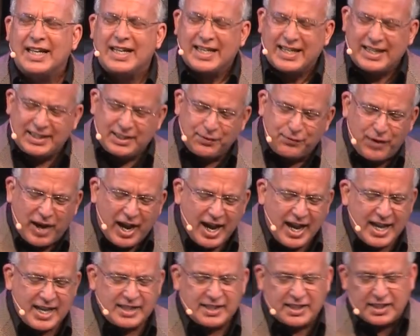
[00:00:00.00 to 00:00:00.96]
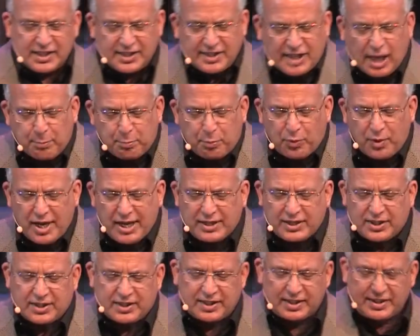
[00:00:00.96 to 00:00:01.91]
He divides, he
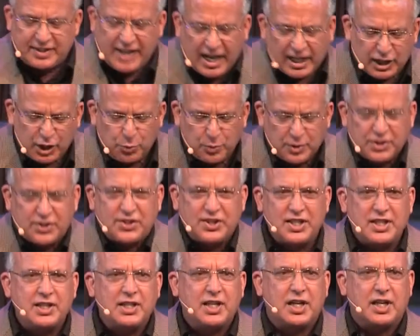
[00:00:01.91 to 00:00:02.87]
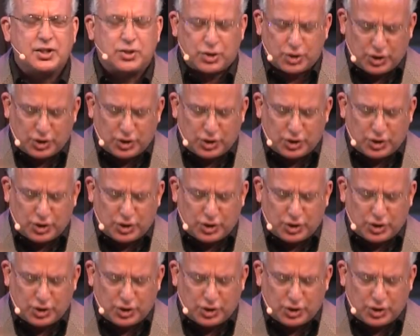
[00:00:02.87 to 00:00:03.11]
separates. It's exactly what sin does,